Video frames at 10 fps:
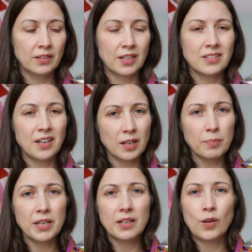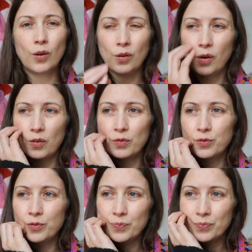There's going to be a lot
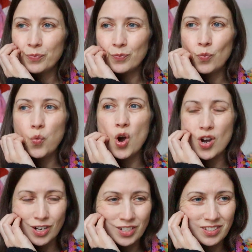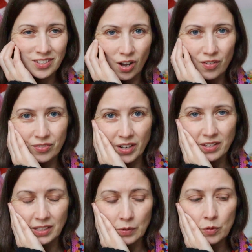of work stuff, I
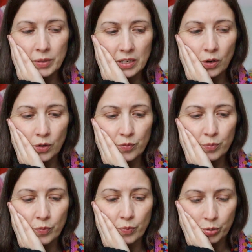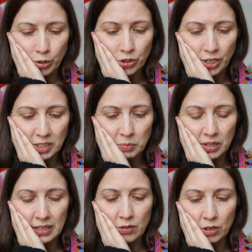think. There will be a lot of projects,
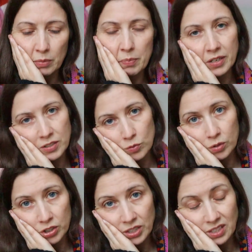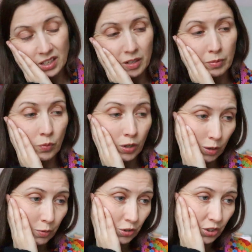but they're not going to be personal projects. They're going to be
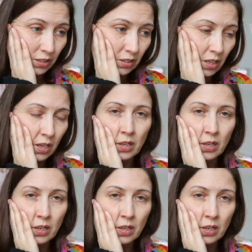work projects.